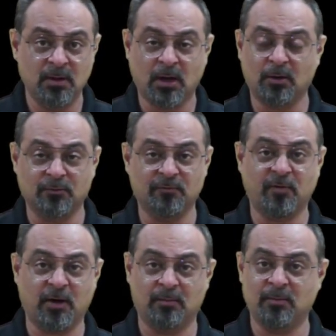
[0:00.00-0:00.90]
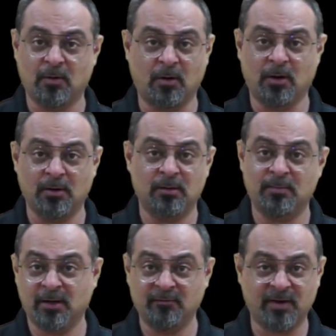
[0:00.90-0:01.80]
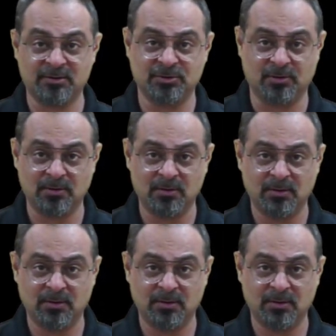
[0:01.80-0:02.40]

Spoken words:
how to farm or manufacture.